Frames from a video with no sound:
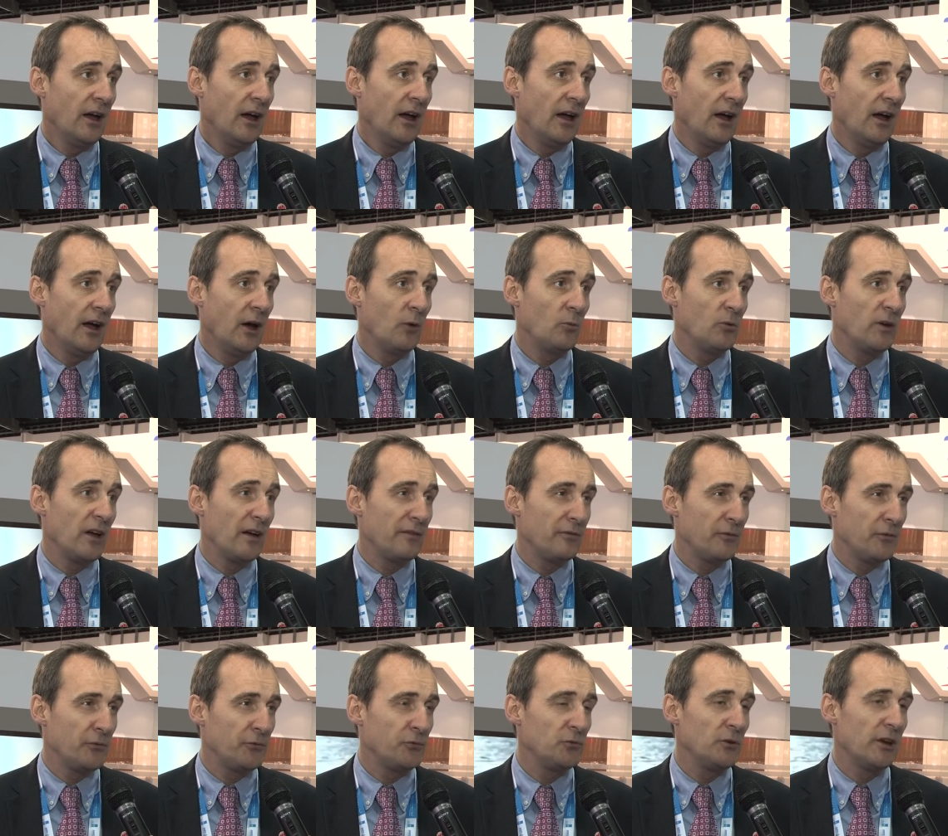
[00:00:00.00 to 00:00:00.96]
Uh, we have
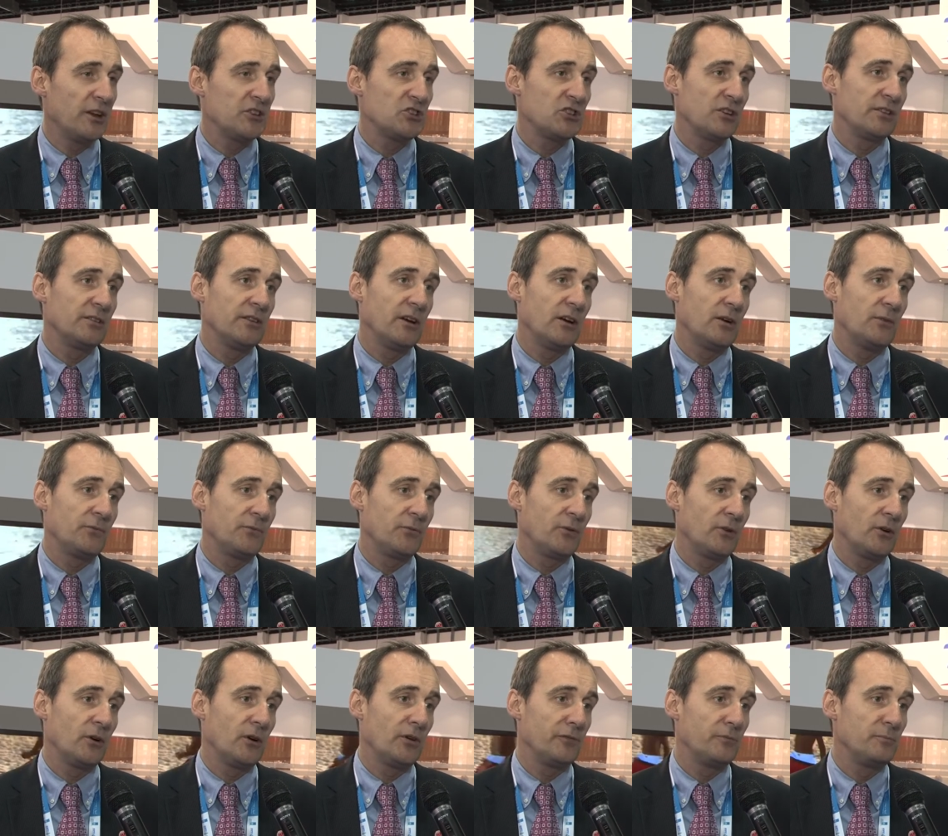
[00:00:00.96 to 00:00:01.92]
a full agenda of,
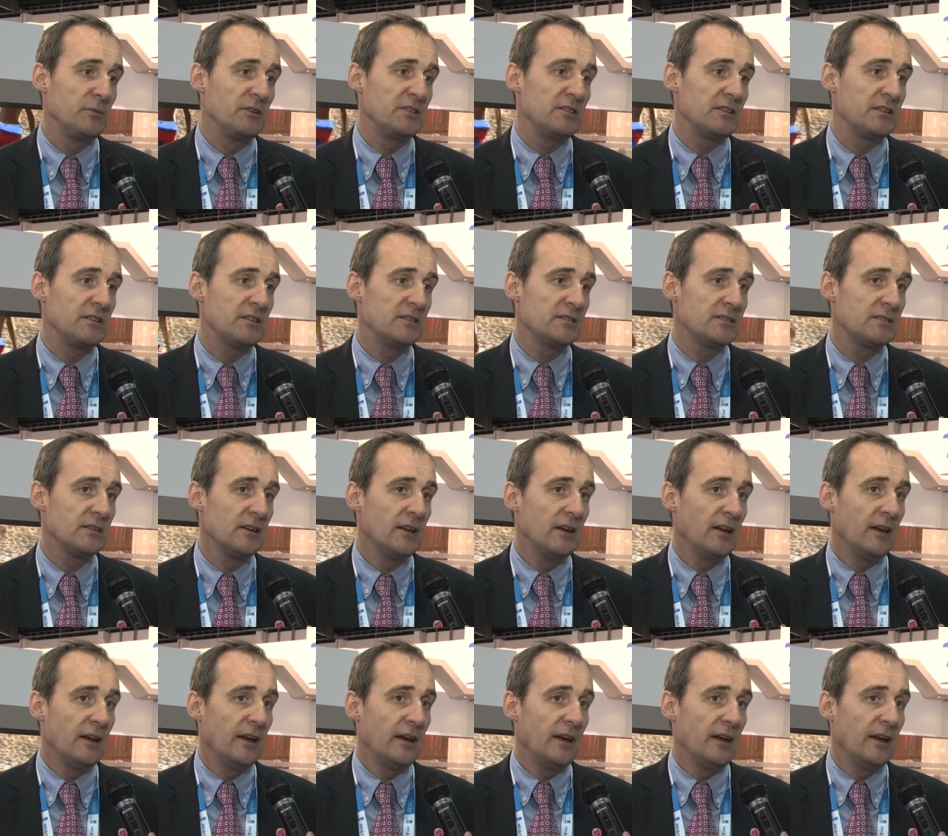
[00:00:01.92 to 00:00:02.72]
uh, of meetings